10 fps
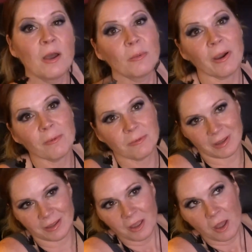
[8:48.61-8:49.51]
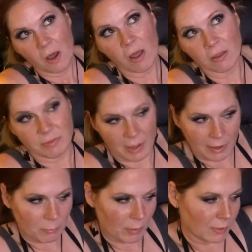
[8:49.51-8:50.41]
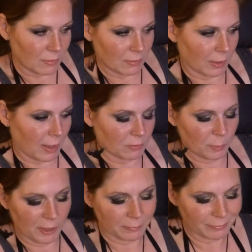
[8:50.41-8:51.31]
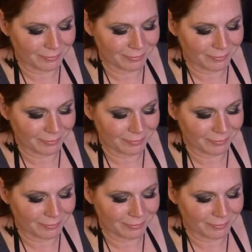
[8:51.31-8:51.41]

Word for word: Probably all of that minus the class part.